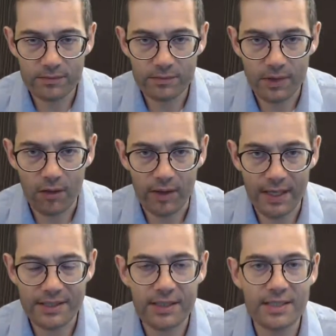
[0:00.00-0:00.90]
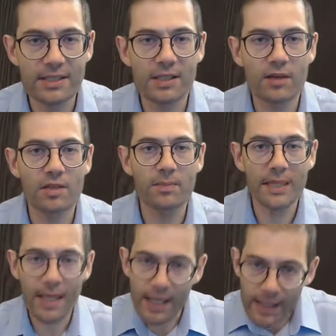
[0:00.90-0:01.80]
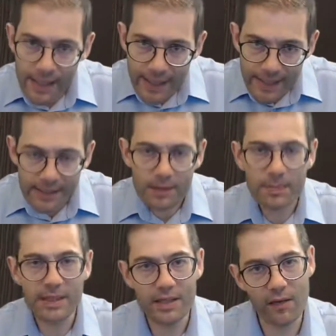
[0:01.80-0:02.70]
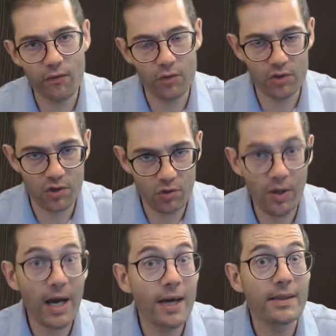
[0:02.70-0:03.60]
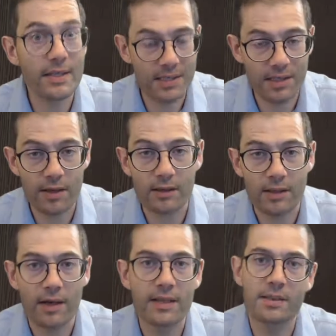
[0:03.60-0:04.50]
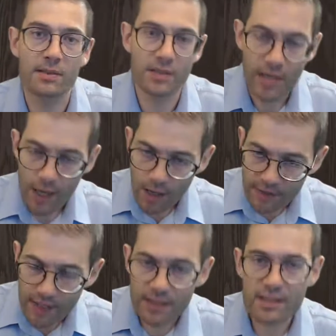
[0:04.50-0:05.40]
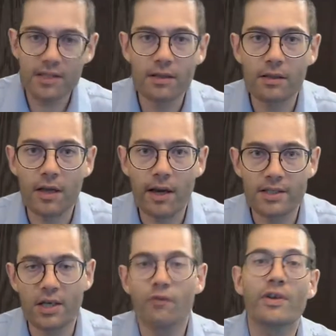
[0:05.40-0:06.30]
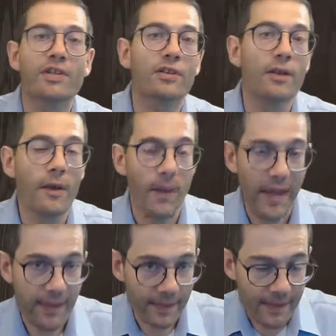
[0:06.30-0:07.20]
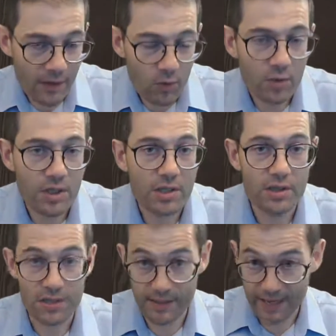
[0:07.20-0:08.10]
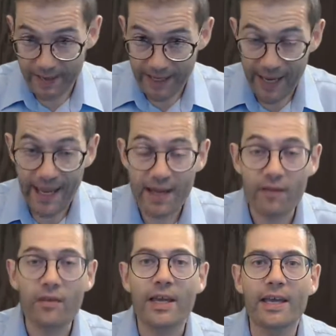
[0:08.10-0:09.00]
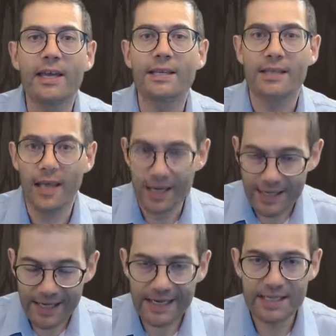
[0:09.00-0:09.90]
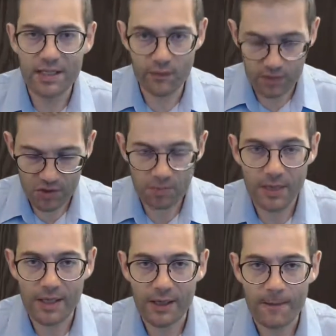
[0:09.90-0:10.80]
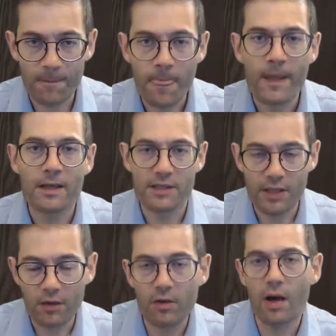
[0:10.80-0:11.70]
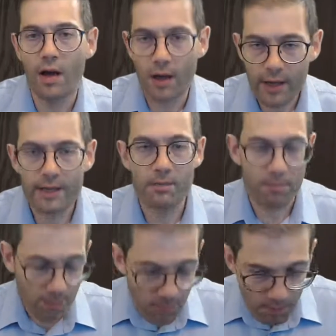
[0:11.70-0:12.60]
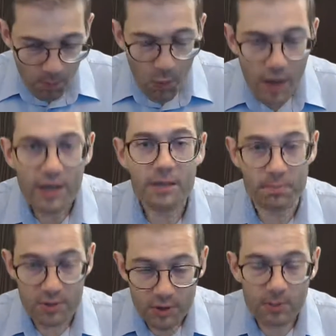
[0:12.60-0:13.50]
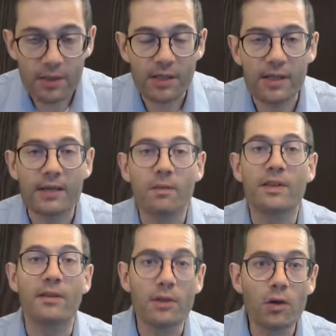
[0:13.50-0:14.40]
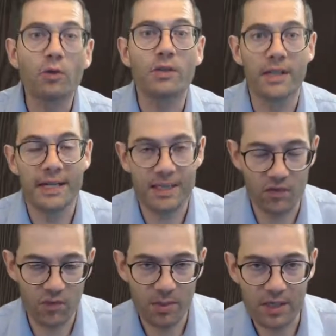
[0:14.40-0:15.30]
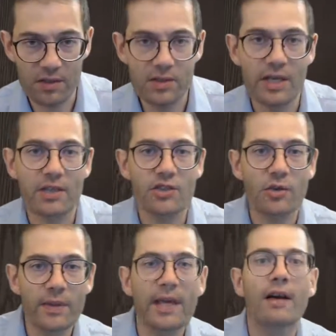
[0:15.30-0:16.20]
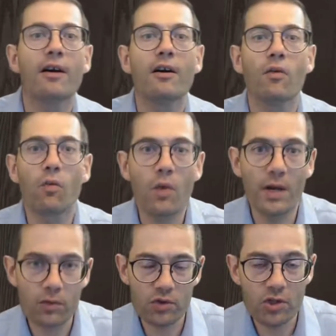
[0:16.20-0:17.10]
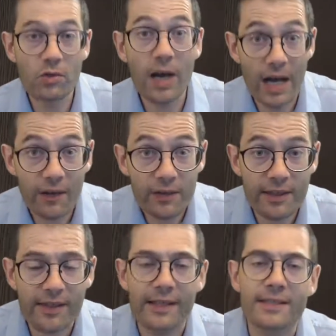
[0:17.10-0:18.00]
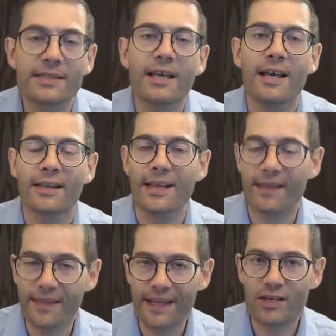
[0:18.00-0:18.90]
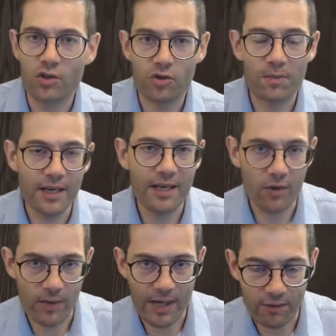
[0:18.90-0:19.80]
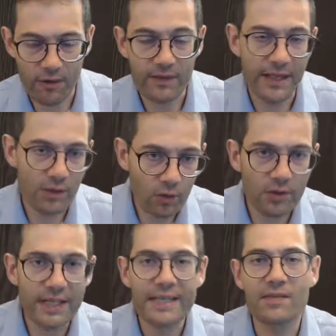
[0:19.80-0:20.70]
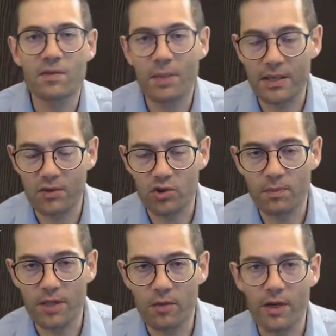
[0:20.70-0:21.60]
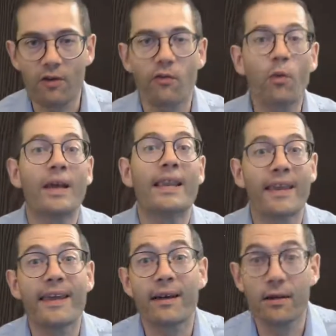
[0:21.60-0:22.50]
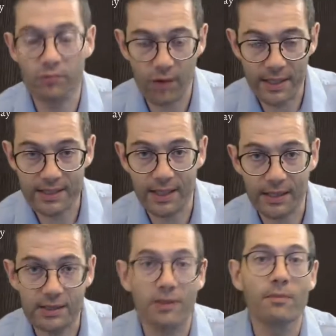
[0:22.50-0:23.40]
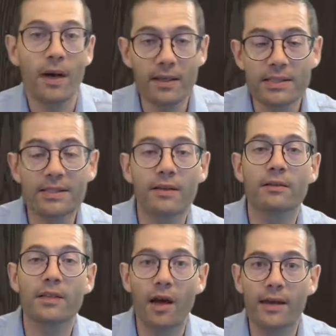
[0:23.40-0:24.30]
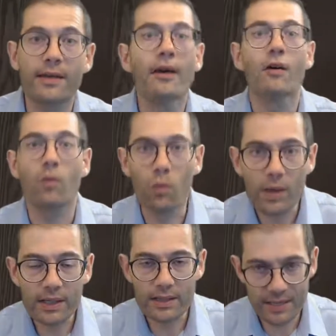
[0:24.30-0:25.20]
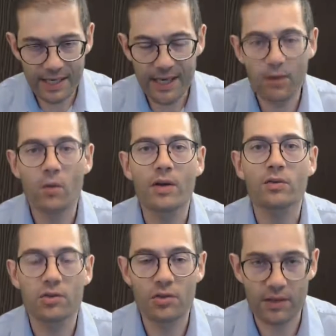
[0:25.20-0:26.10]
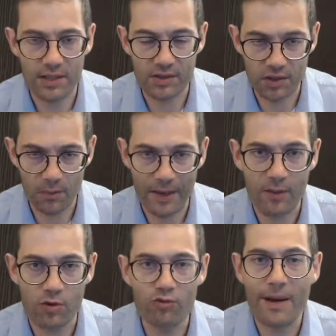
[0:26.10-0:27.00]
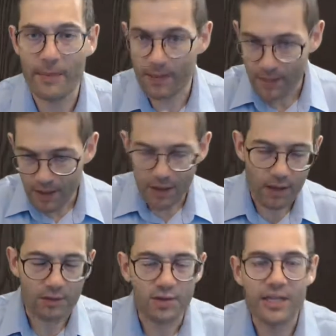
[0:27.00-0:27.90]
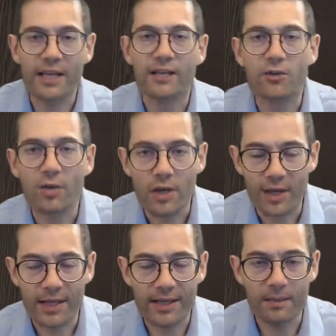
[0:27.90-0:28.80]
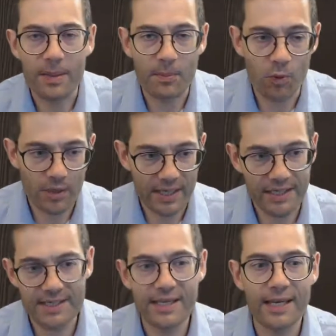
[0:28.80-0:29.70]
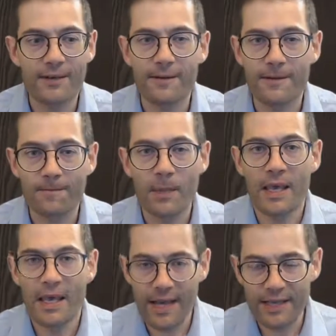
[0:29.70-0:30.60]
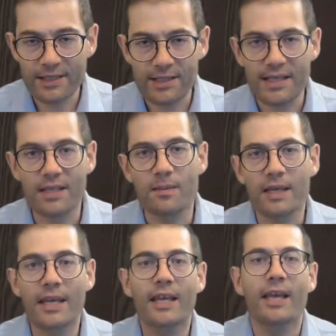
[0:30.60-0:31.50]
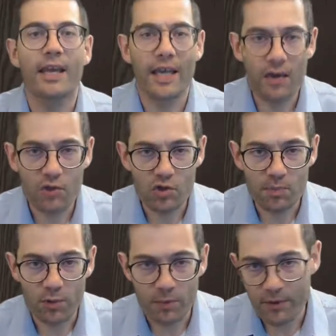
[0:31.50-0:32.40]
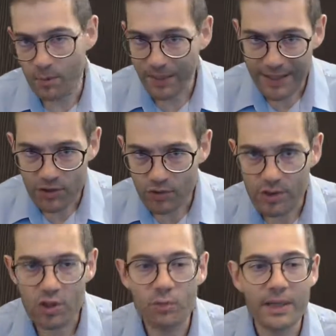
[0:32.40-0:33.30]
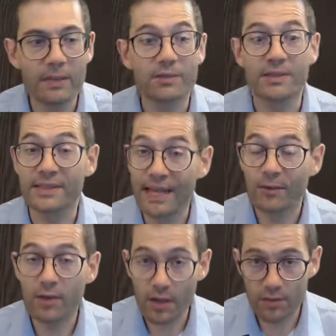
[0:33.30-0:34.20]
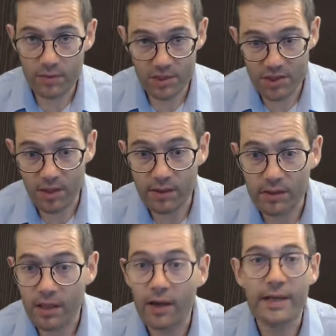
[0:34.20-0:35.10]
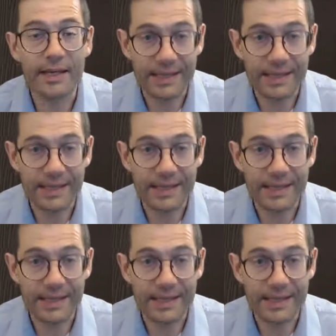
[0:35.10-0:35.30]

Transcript: Okay, so this is going to be a little bit different to other style guides because the other style guides are written and the audience that they have is a native speaker. So I work predominantly with non-native speakers, and so there are one or two other things that they should be aware of, that non-native speakers should be aware of when they are writing. So my style guide will say one or two things about grammar. I'll tell you a little bit more in a second. And as I said at the beginning, if you support me on Patreon, you'll be able to download the style guide and